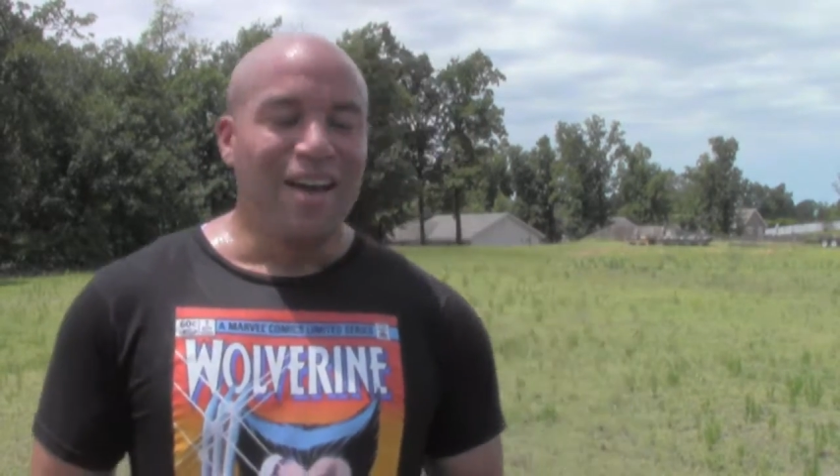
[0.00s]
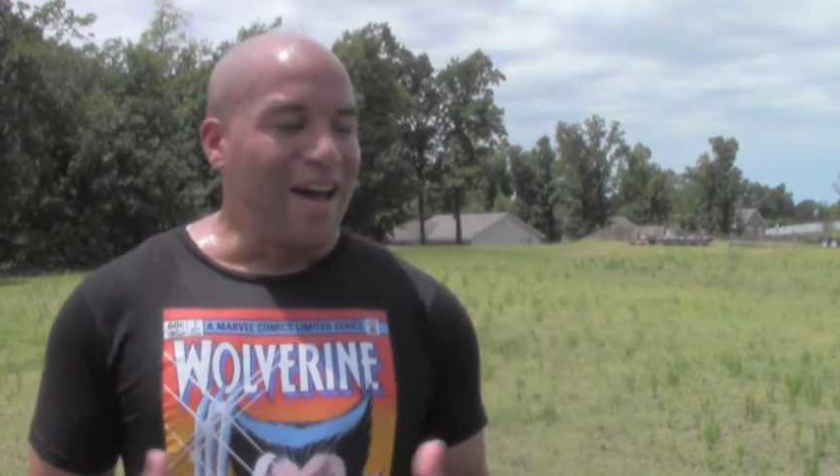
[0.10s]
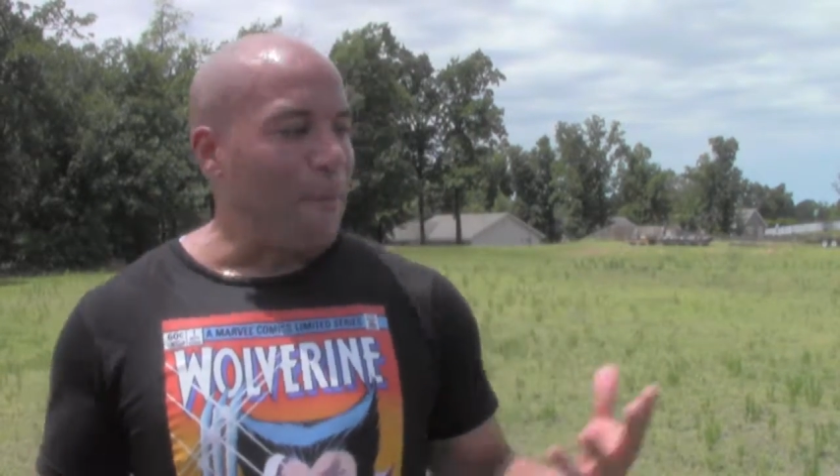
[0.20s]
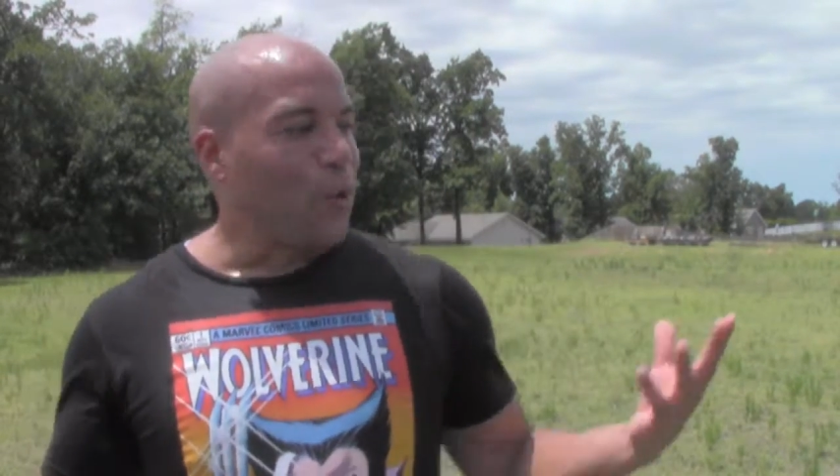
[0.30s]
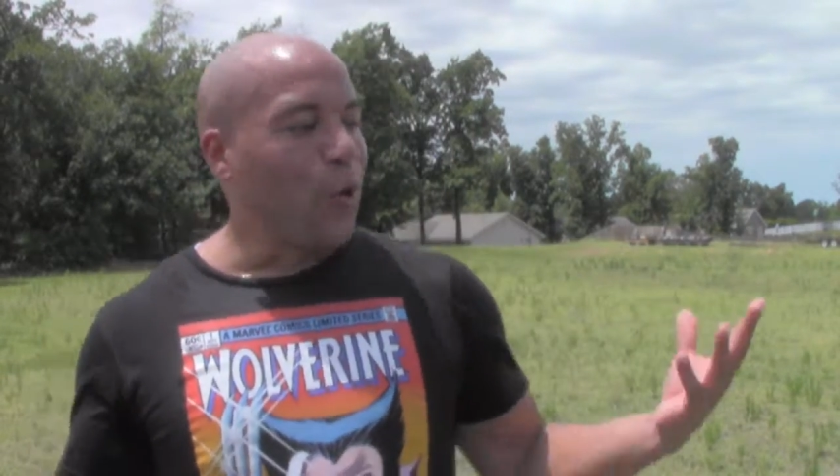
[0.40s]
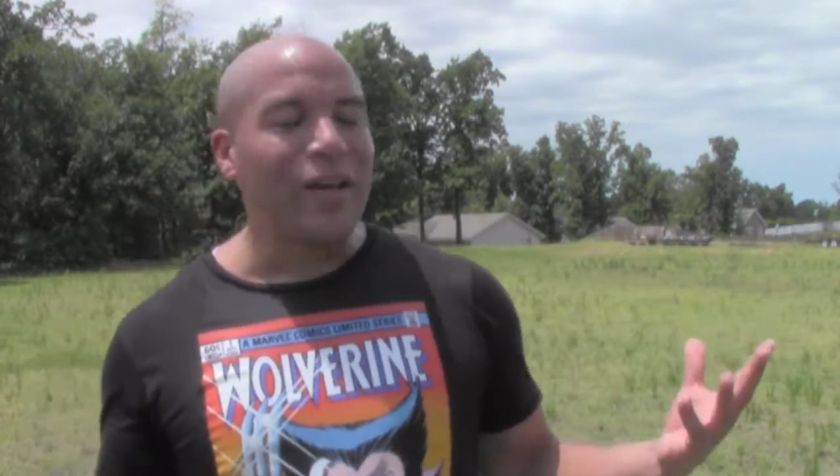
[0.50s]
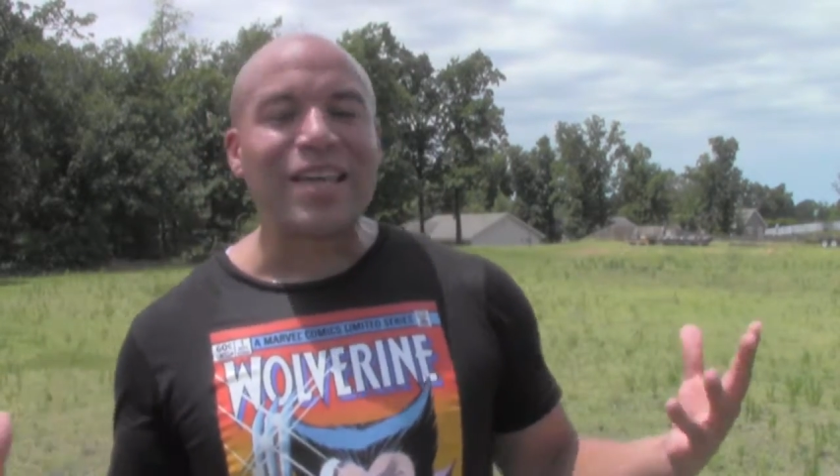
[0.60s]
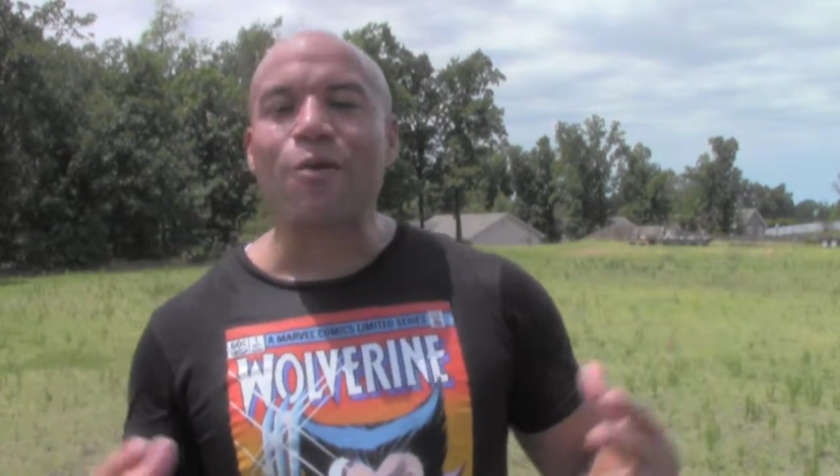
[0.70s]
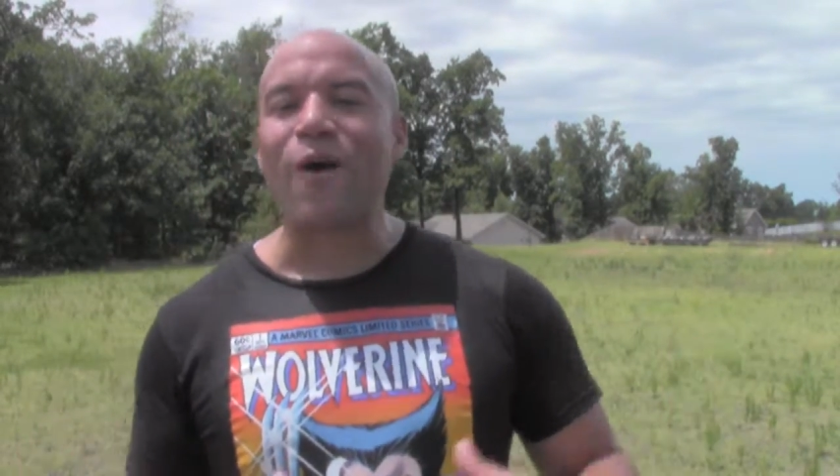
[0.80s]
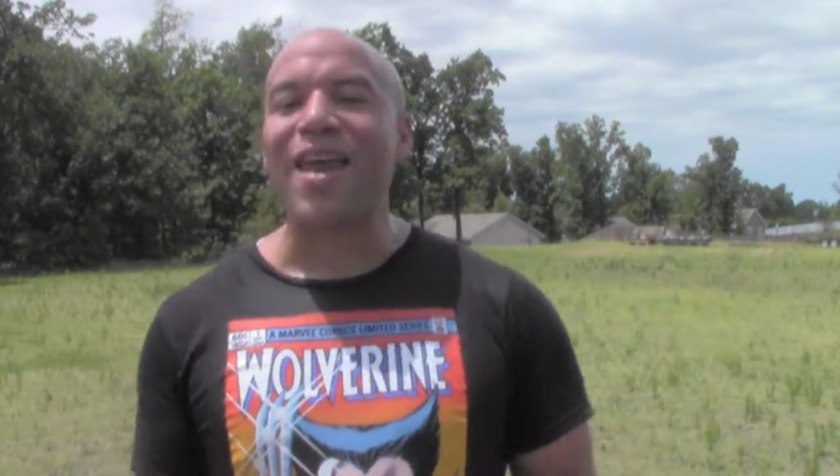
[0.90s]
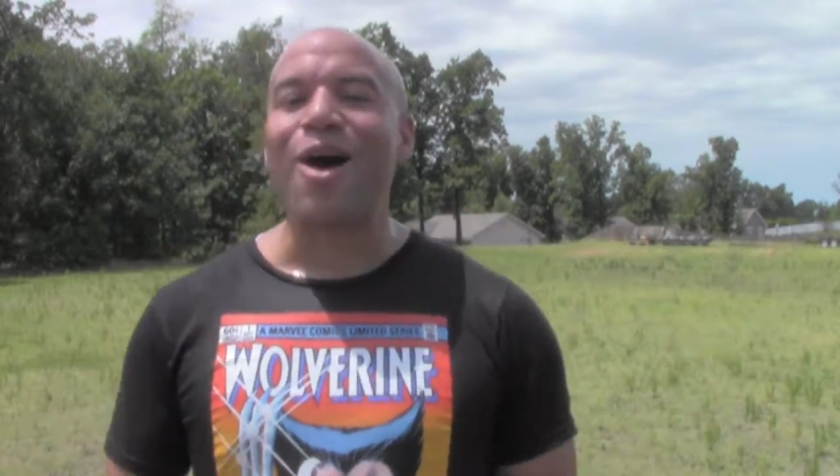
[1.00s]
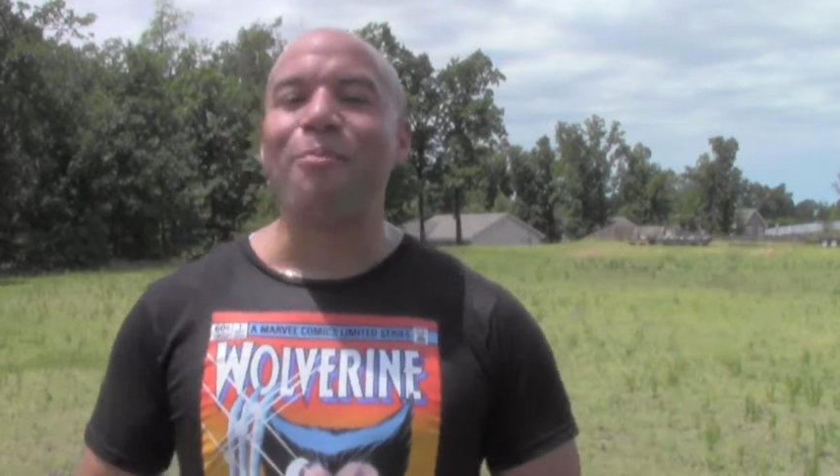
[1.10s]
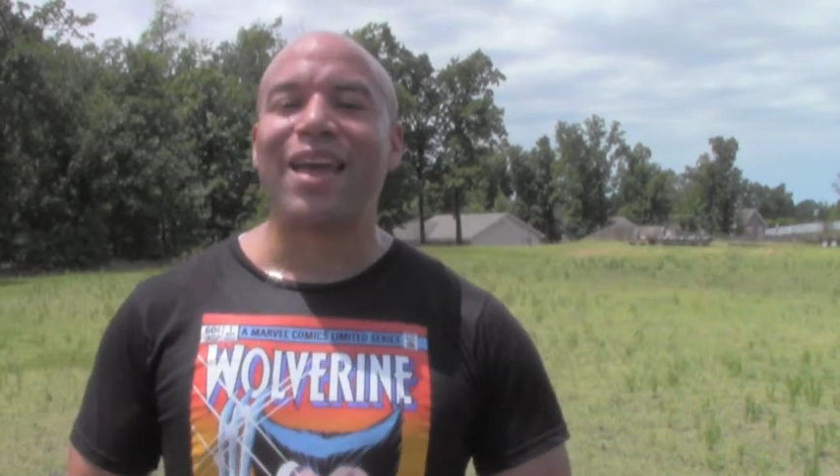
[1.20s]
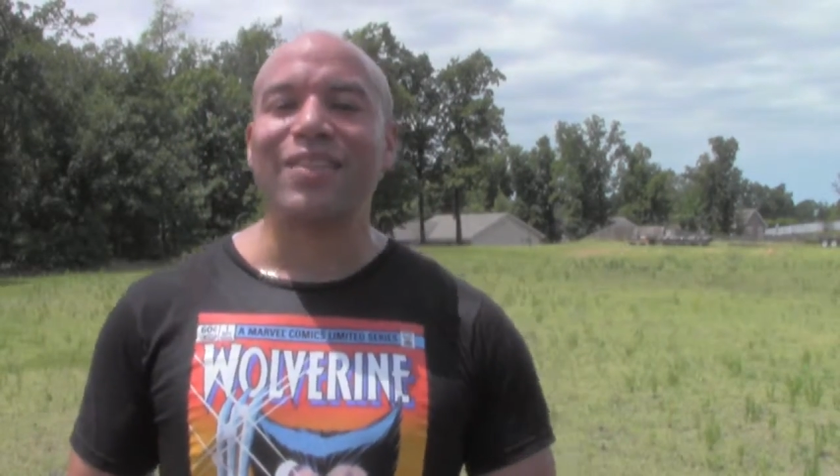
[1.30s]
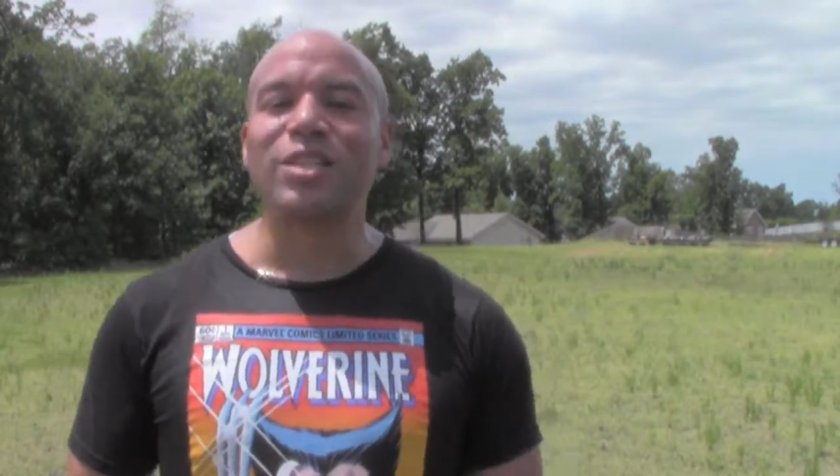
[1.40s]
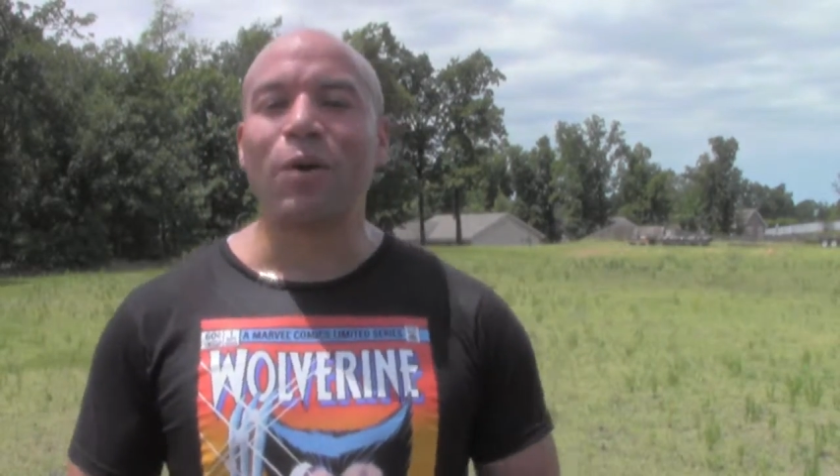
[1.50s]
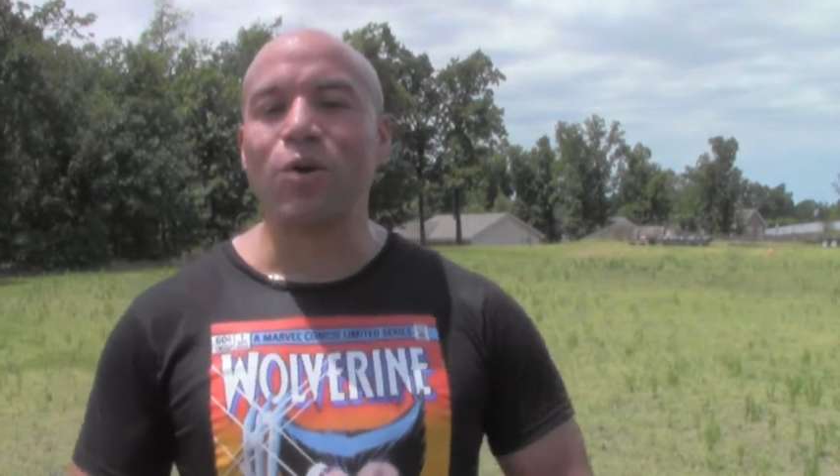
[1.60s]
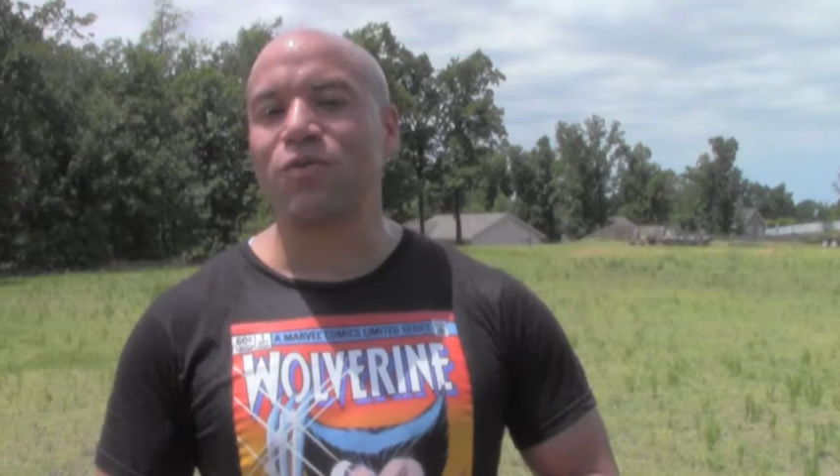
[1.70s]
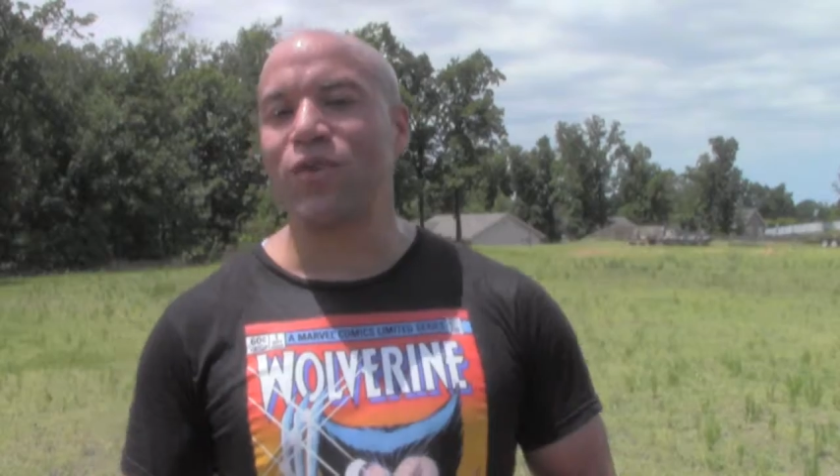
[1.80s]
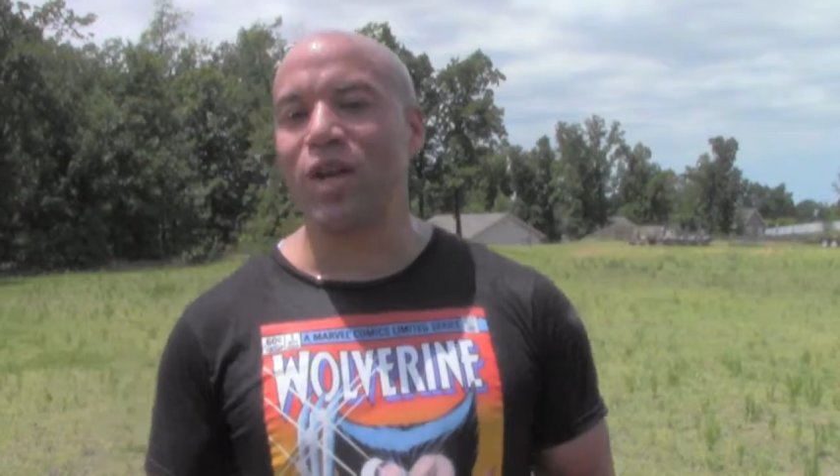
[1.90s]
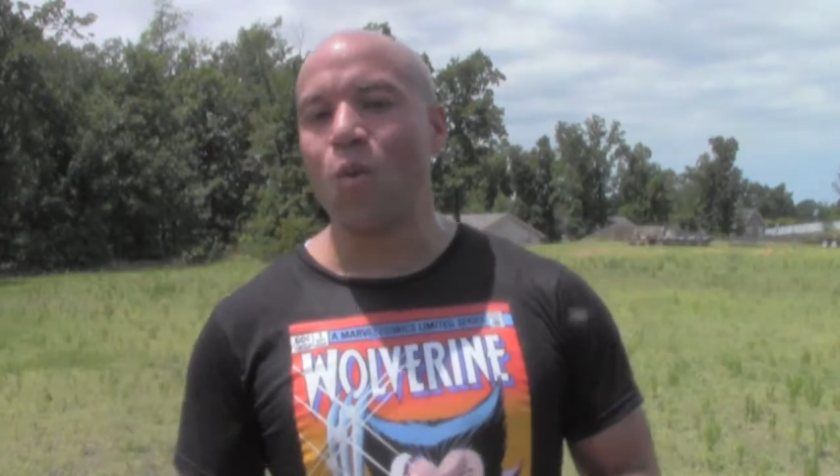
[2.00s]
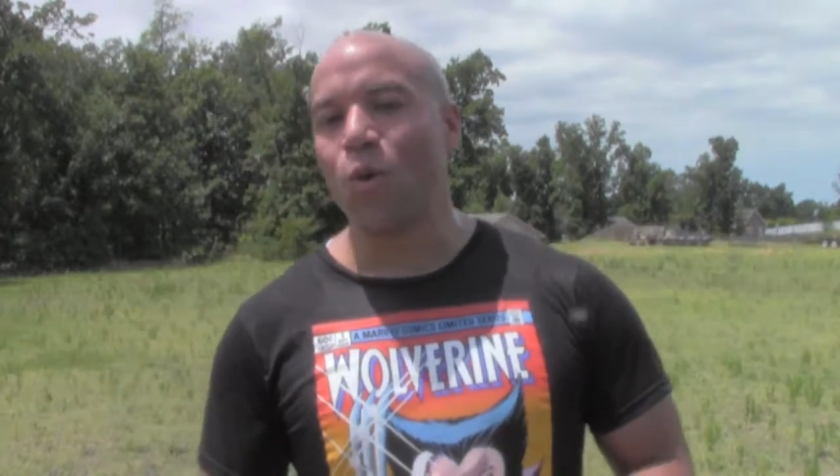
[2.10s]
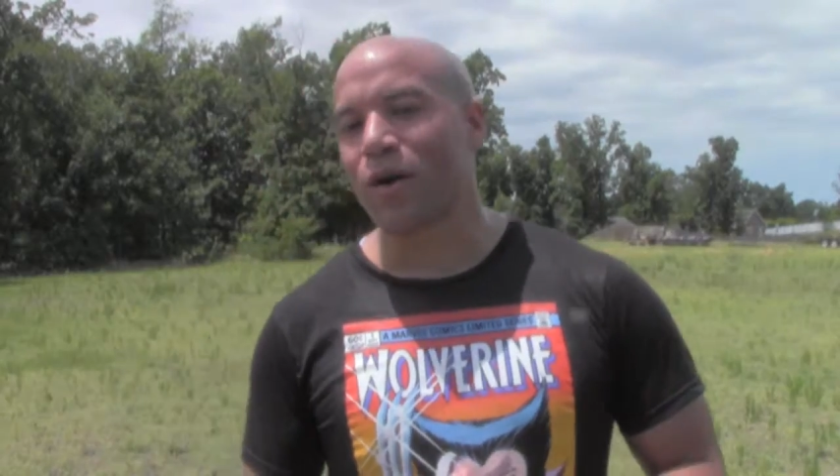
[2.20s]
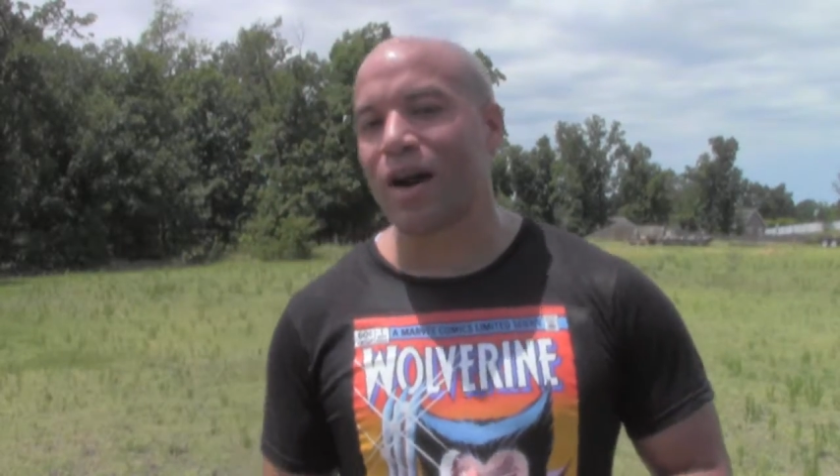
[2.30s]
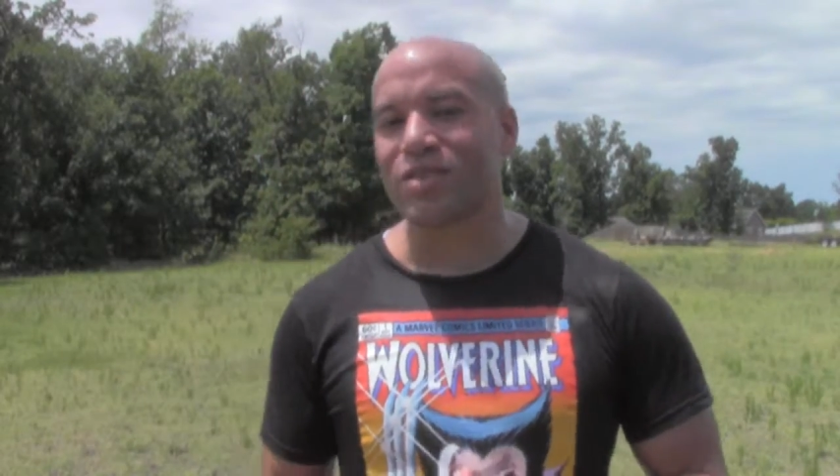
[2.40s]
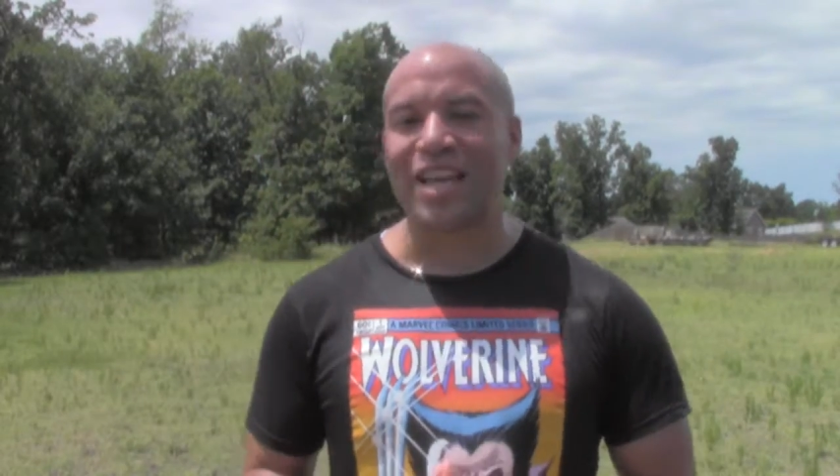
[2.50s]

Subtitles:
I'm cooling down right now, making these post video workouts.